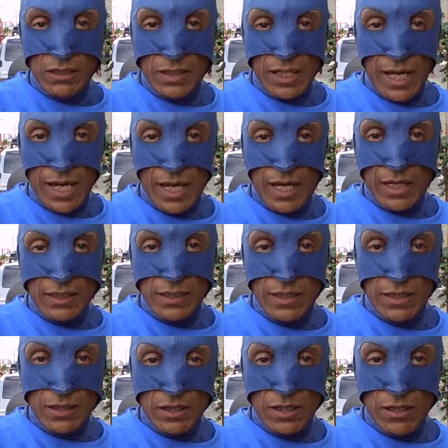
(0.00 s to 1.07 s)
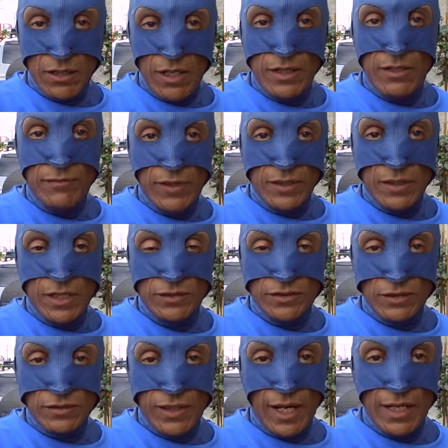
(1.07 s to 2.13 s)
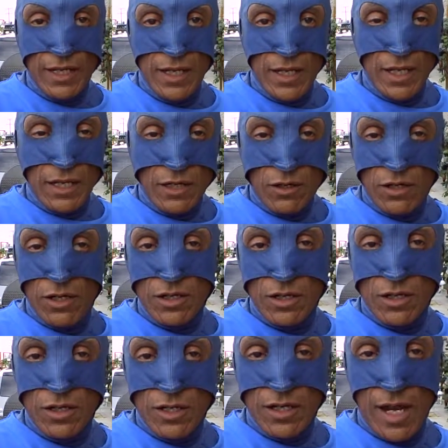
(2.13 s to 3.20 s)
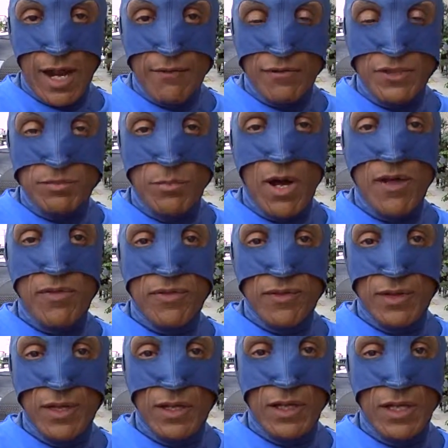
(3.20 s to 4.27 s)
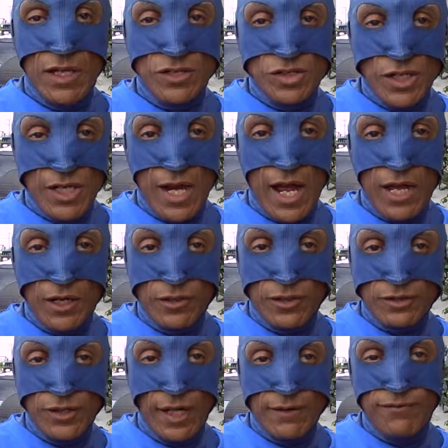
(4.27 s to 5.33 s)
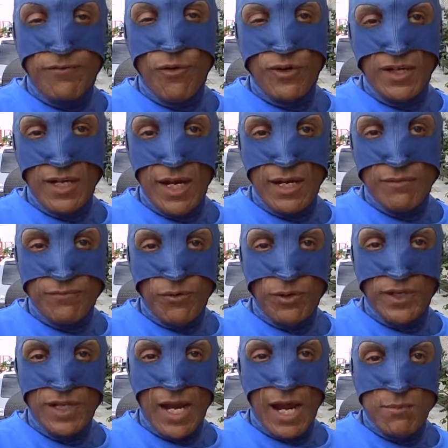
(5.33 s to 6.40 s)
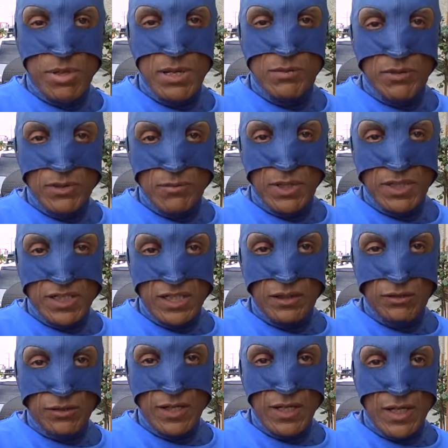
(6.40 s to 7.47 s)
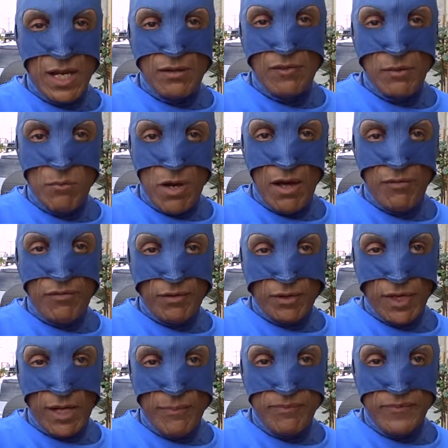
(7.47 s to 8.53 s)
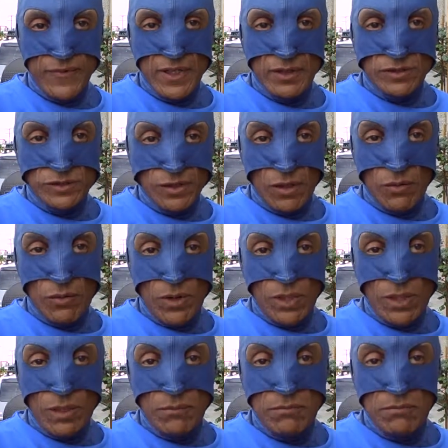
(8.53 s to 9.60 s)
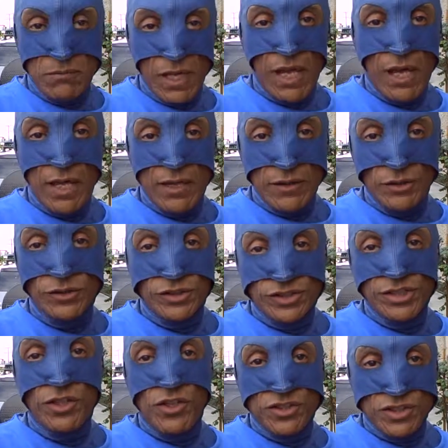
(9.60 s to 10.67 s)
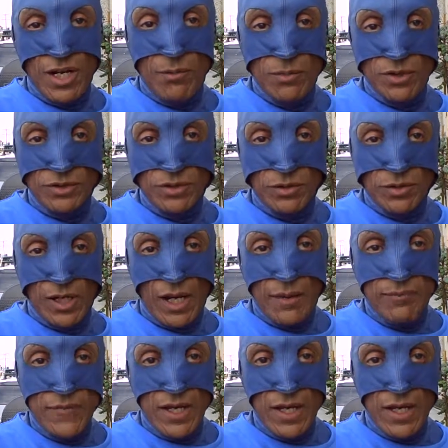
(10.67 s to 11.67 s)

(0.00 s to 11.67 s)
God, you know, 150, because there's like, on an average month in Chicago, there's like 48, 49 people that have been killed every month, okay? So, yeah, those are serious numbers, okay?